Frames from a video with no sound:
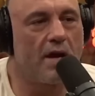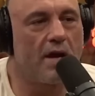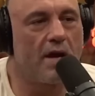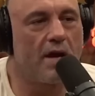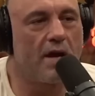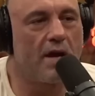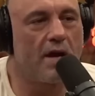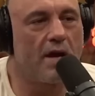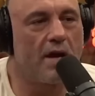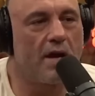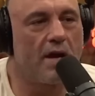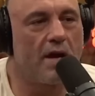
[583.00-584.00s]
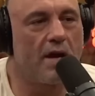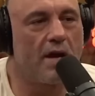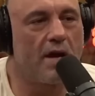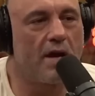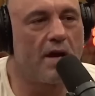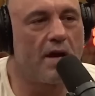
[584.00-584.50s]

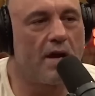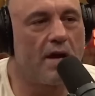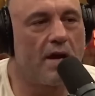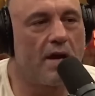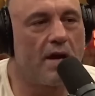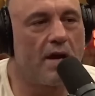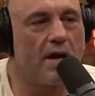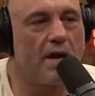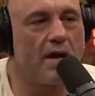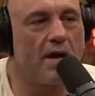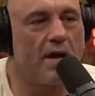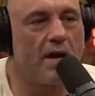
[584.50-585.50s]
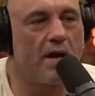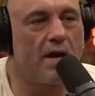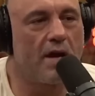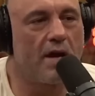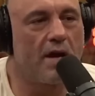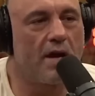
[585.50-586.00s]

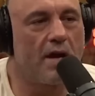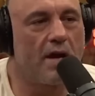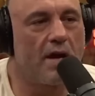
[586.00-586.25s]
[no speech]